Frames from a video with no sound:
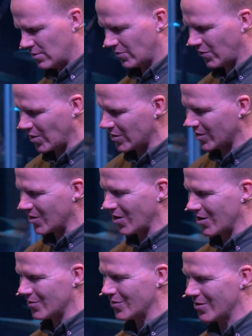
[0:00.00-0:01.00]
Father
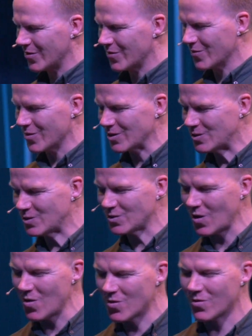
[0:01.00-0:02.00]
God, we're
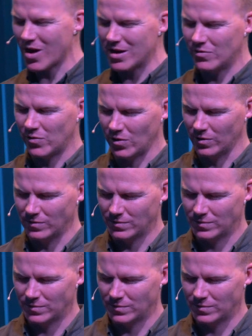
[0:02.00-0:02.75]
so grateful